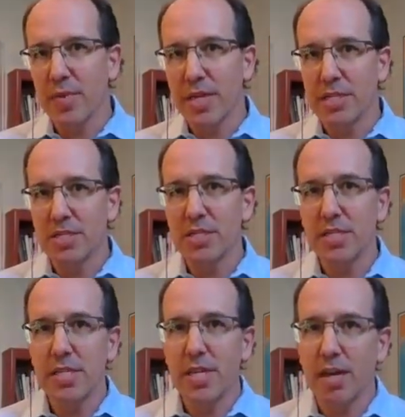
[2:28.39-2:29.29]
We can
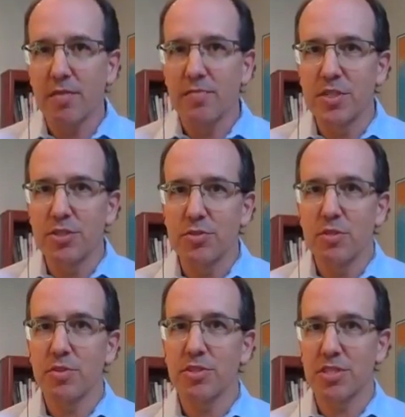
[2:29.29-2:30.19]
see kind of
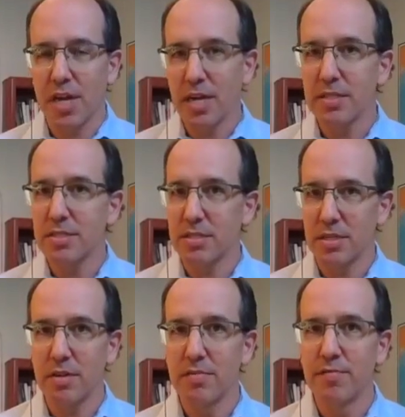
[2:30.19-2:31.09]
discernible signs
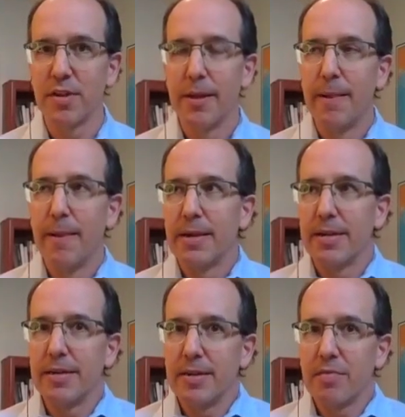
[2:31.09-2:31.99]
of
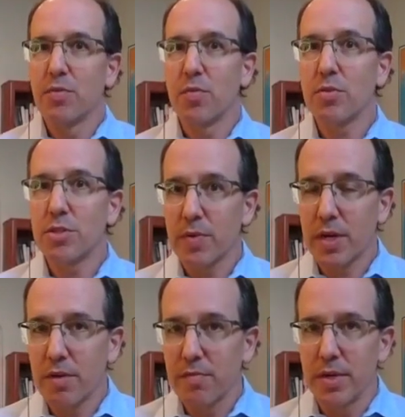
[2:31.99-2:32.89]
the road to
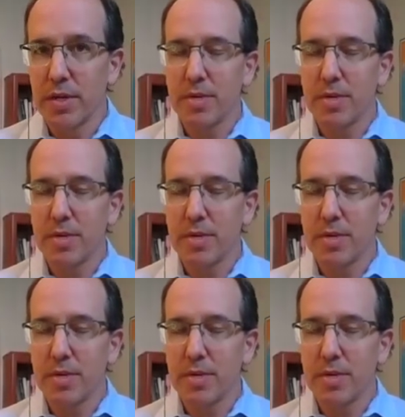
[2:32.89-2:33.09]
recovery.